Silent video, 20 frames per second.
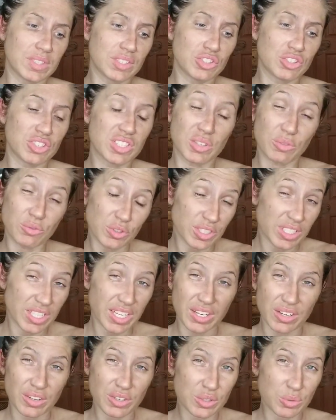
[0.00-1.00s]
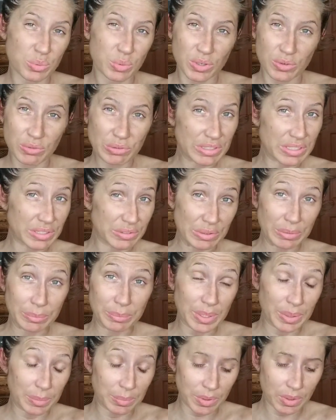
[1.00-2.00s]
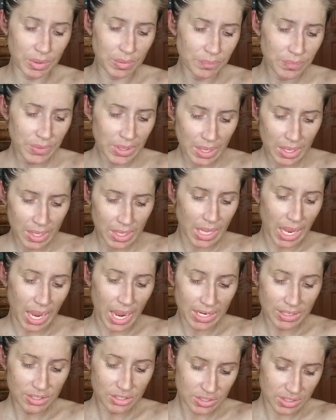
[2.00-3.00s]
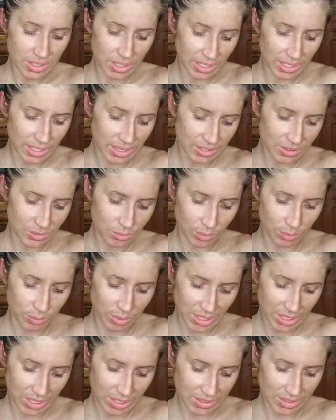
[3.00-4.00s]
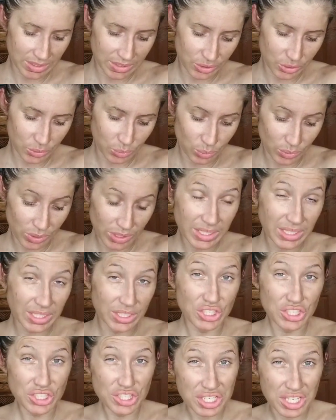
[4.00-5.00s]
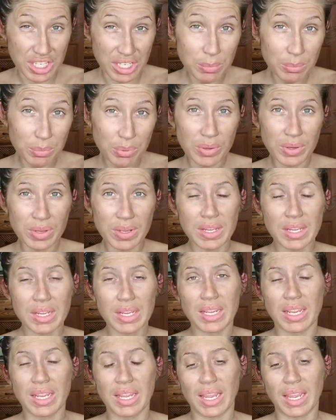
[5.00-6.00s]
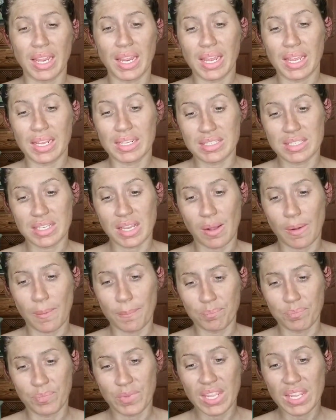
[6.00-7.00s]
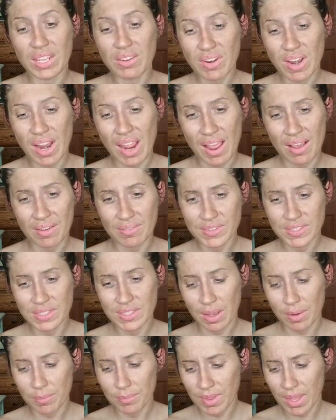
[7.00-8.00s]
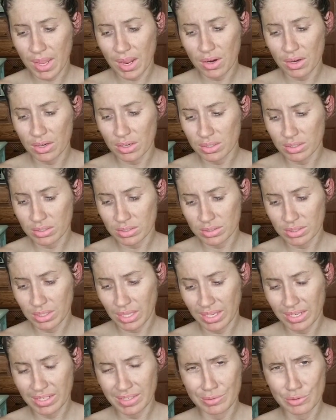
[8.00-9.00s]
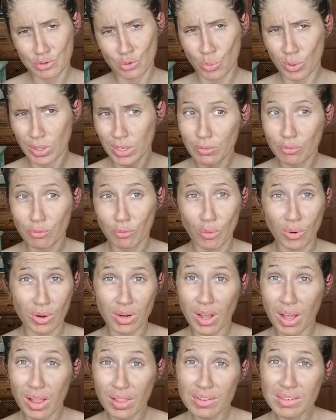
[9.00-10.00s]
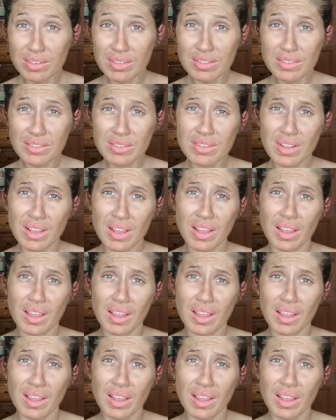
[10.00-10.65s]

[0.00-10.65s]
just different tanners work for different people. I just like this one because it's really cheap. And they even have some that are like $24,